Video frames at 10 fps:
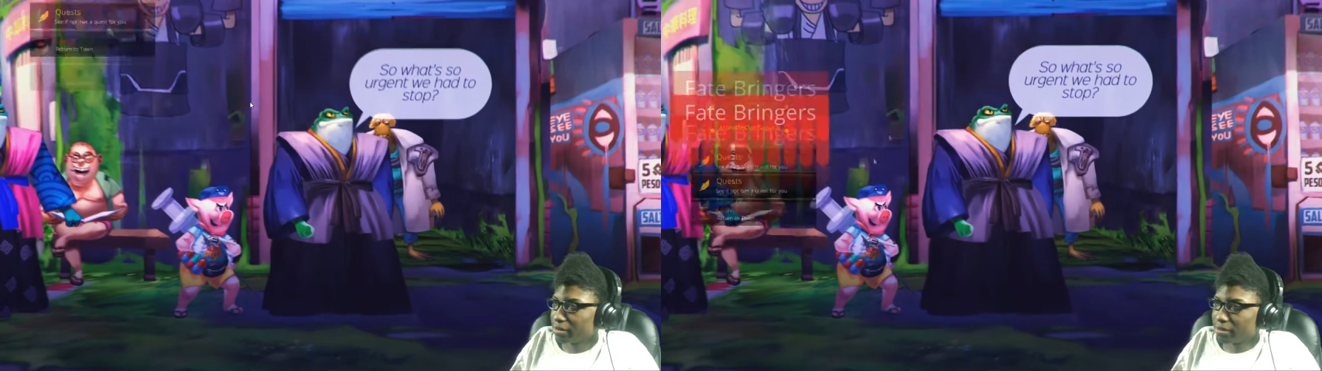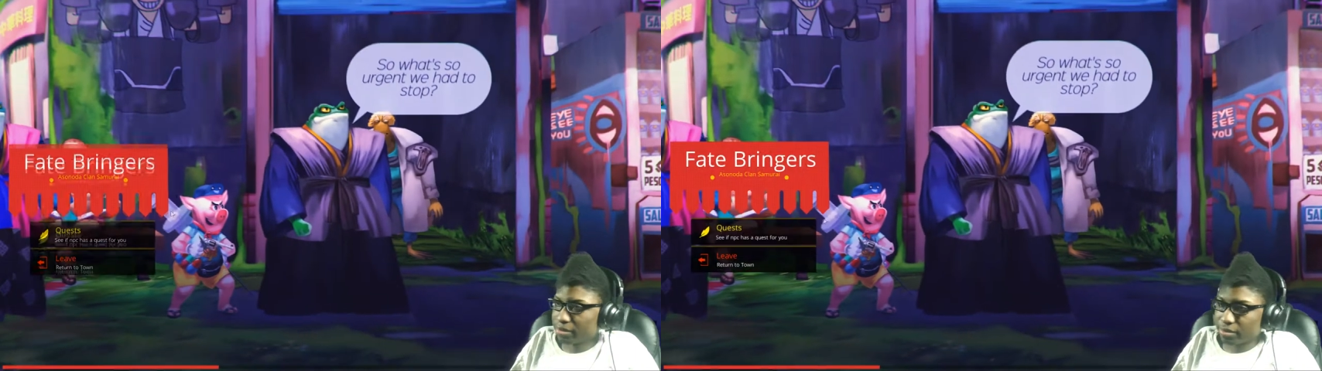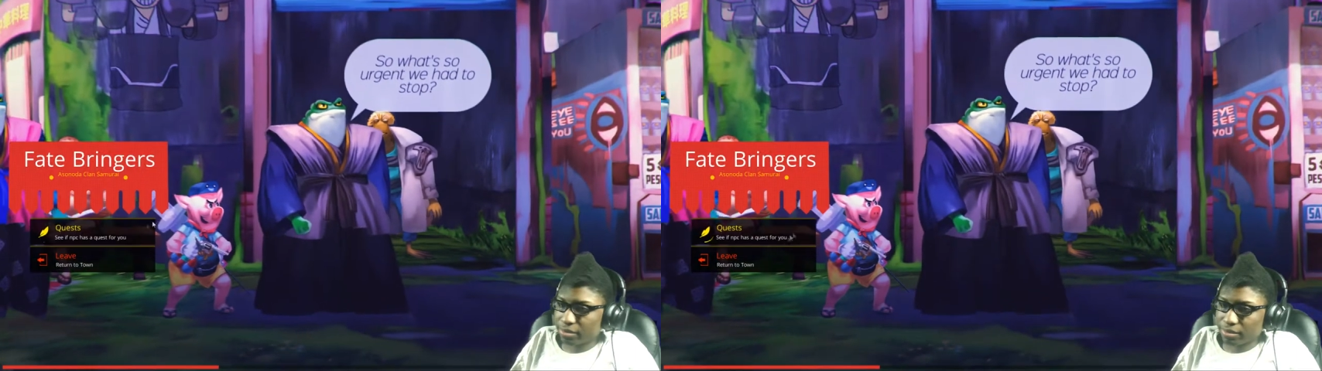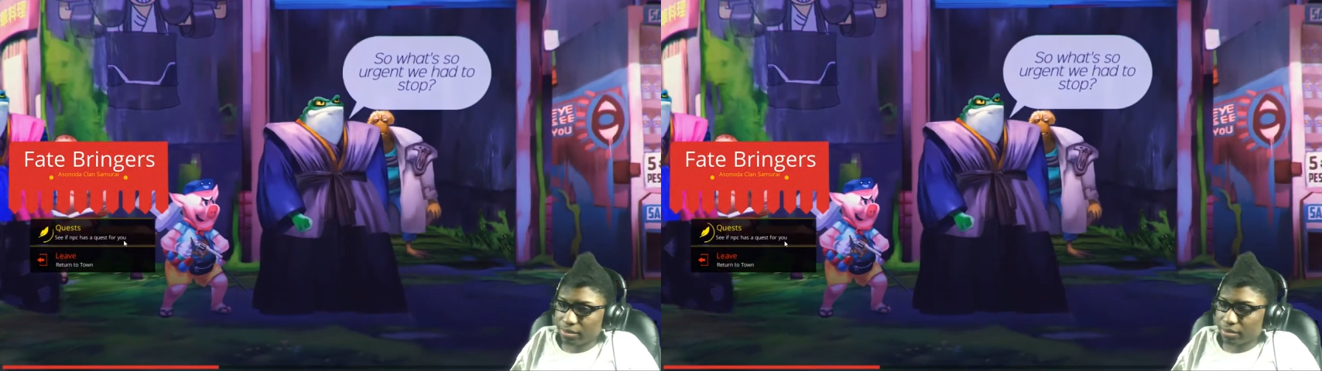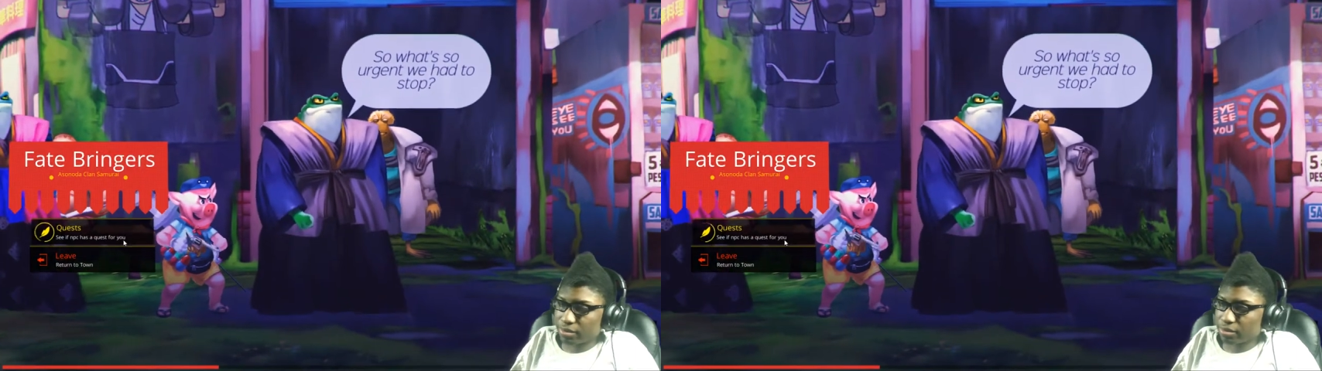
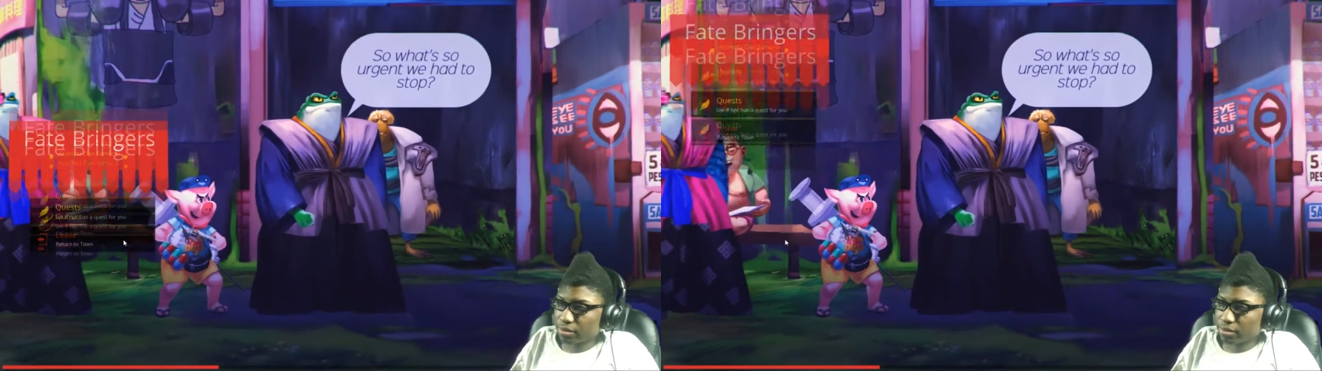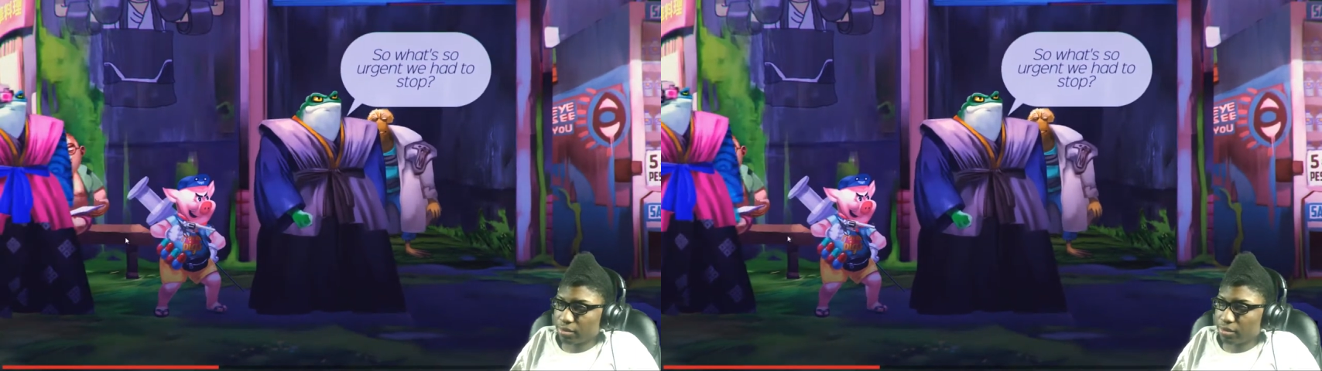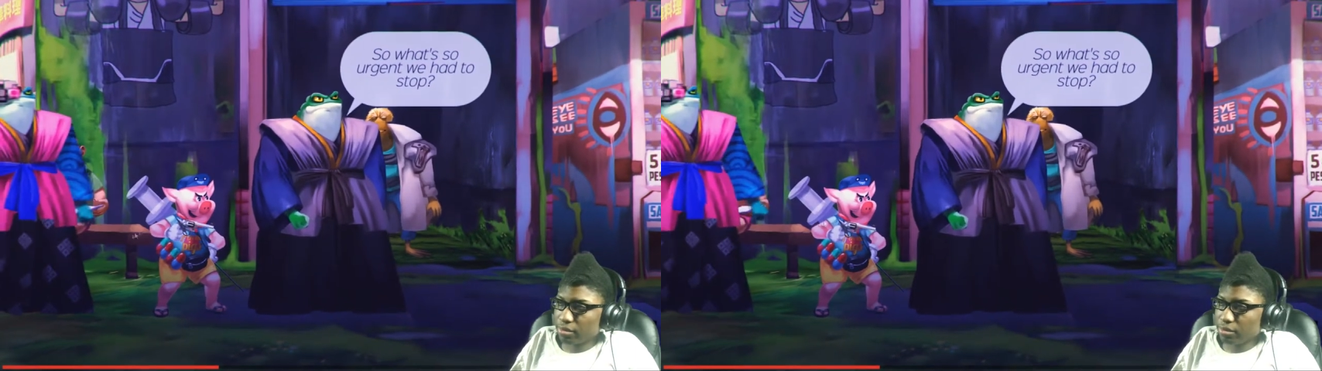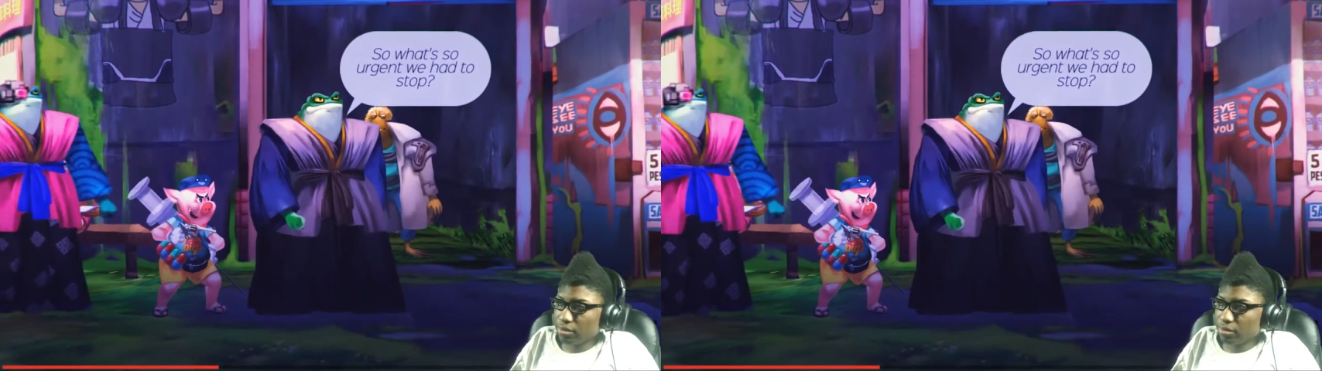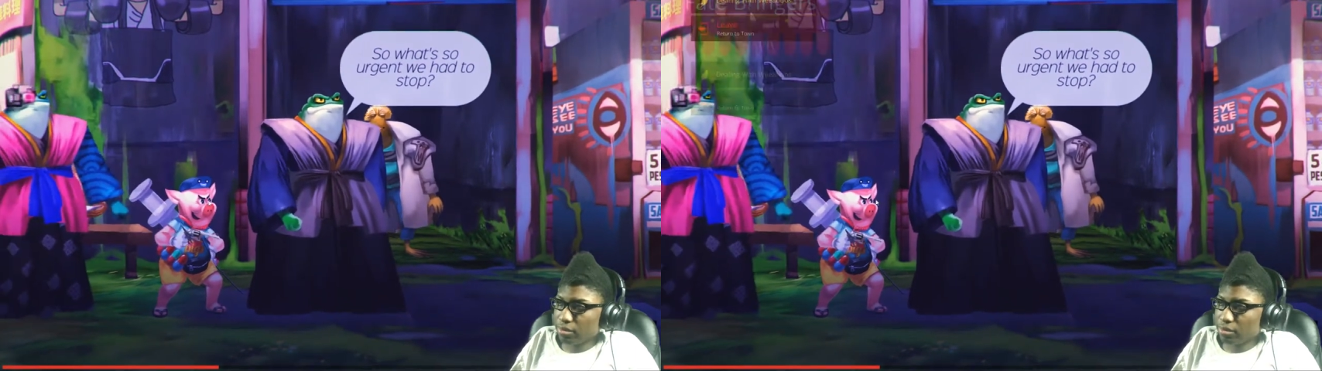
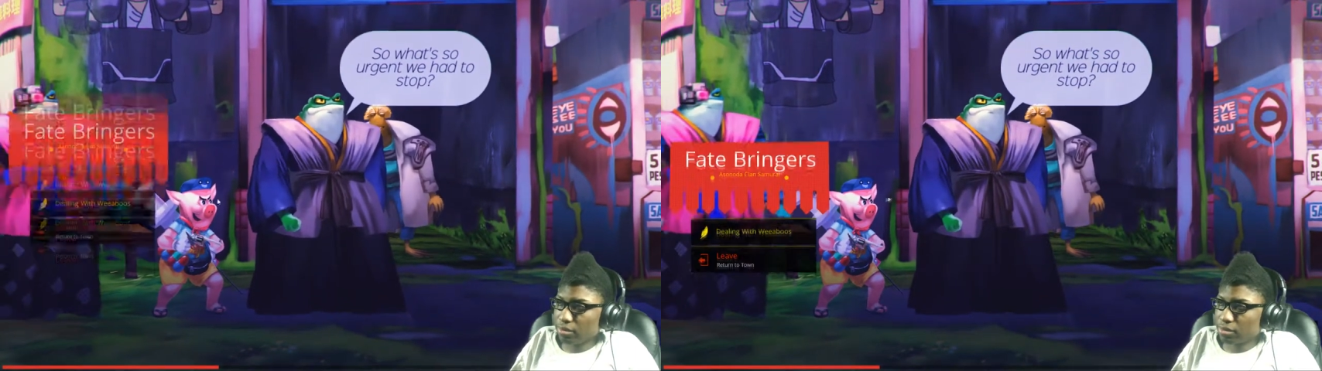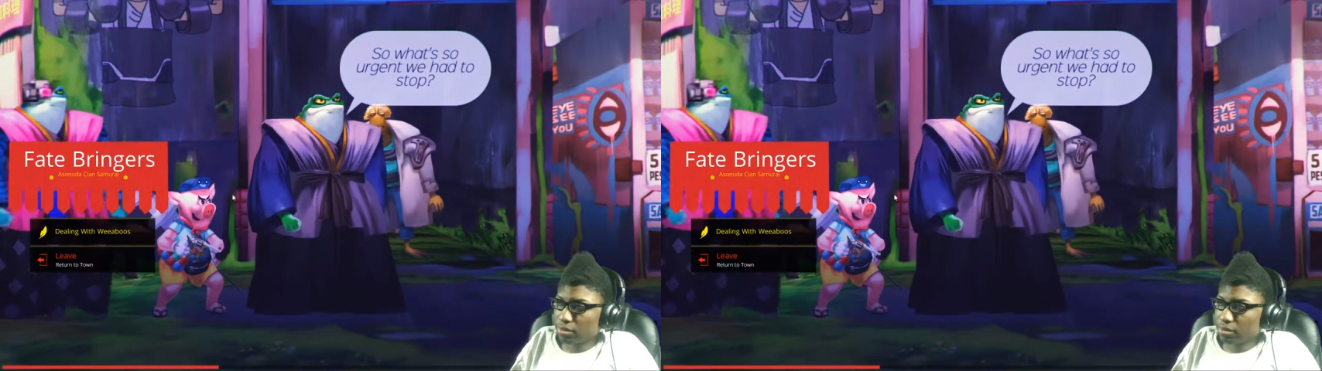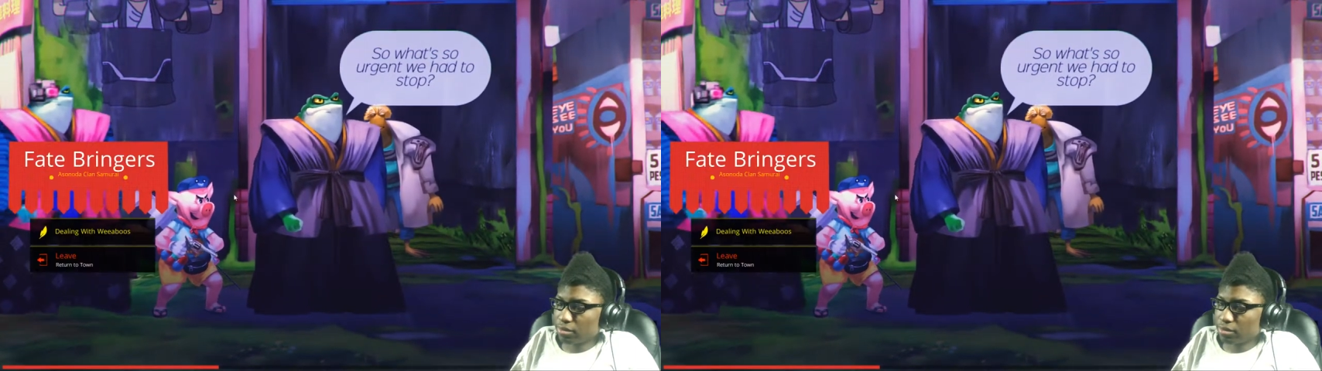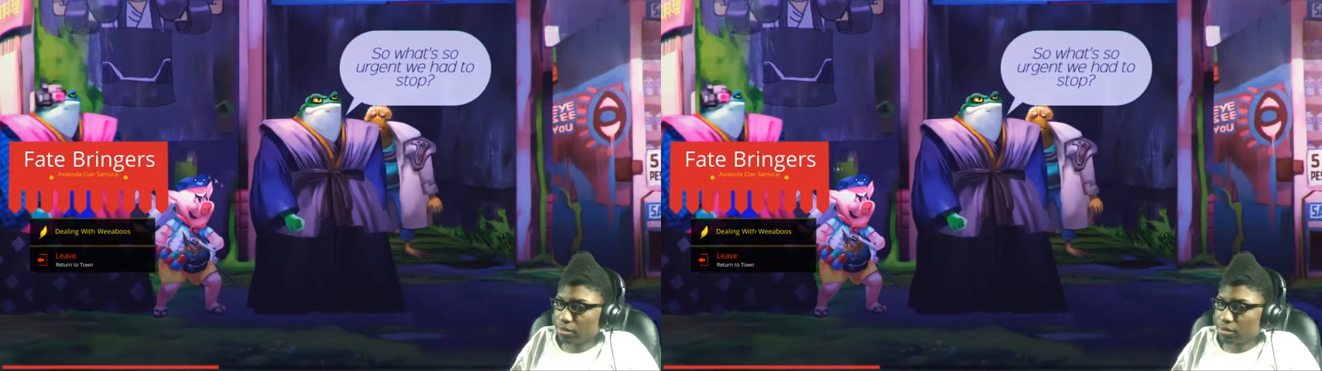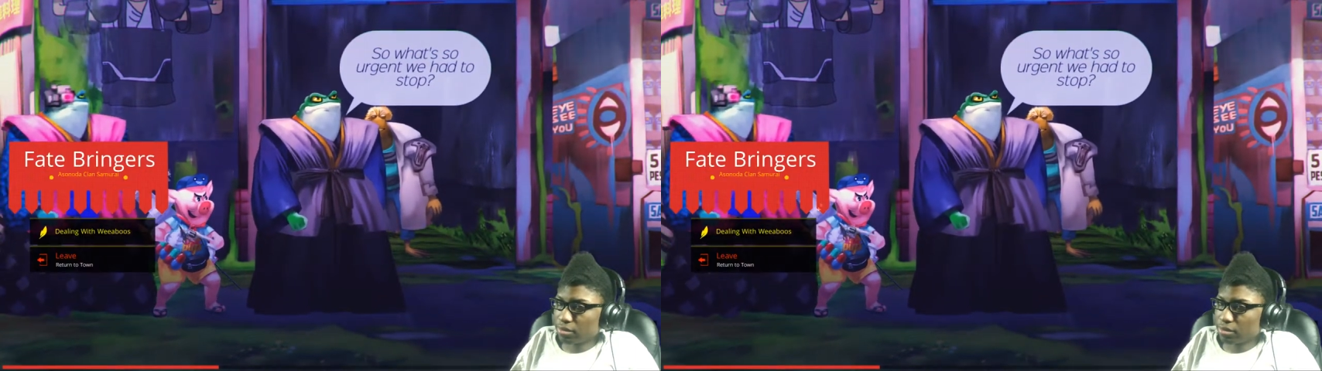
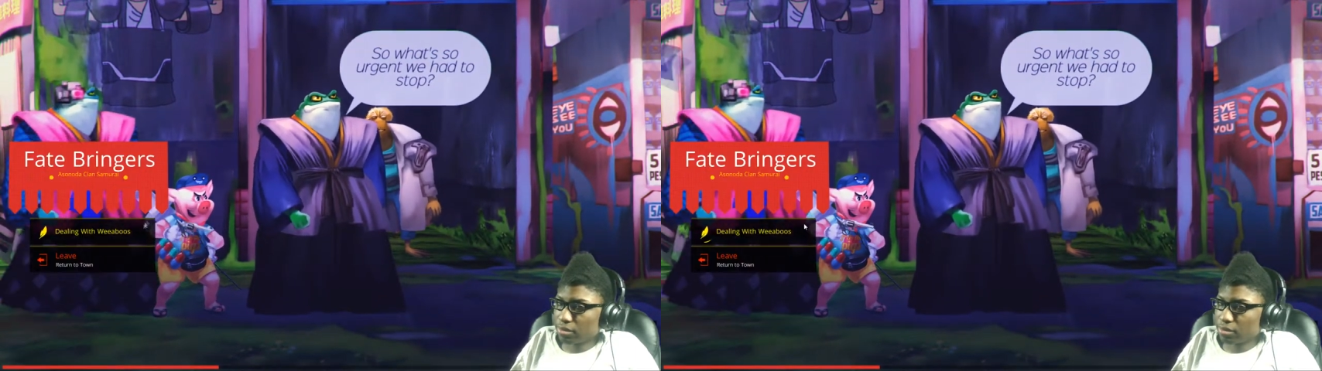(silence)